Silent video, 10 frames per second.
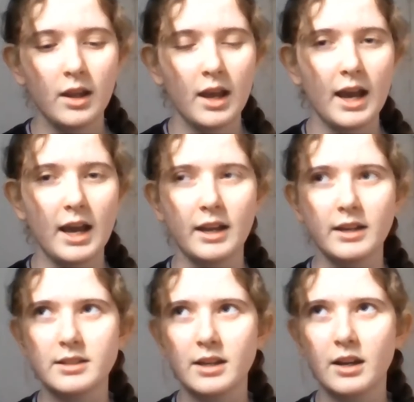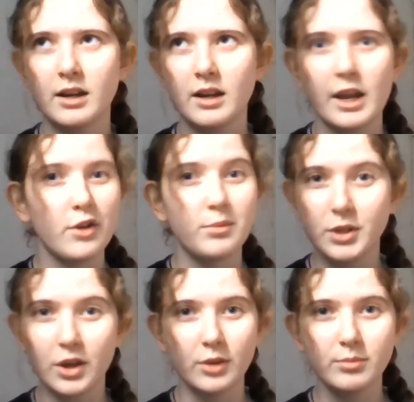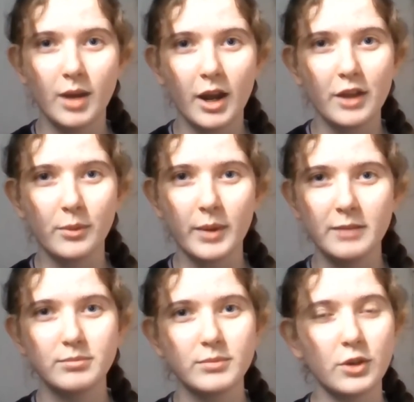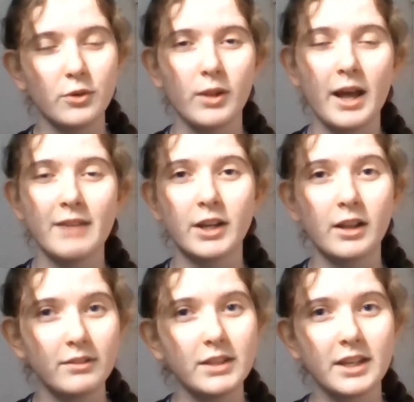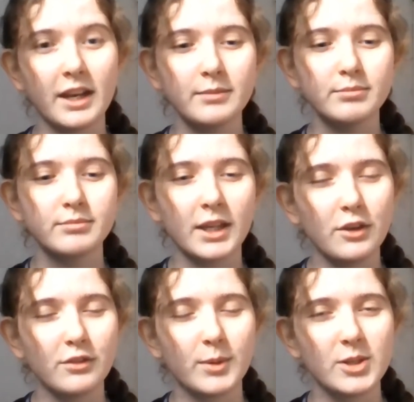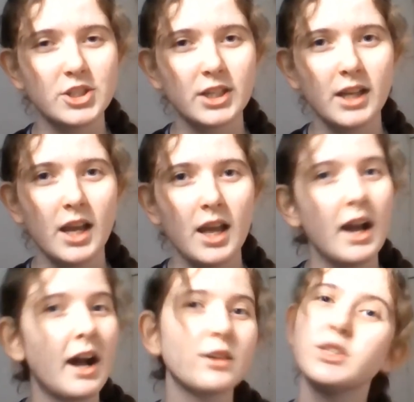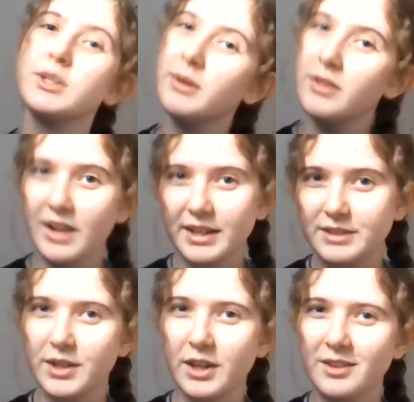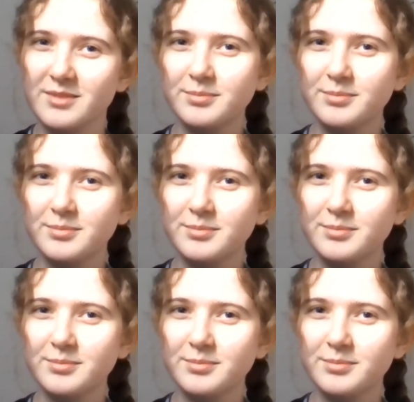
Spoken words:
and I hope, you know, either way, that you're all having a lovely day. Thank you for watching, and I'll see you all in the next video.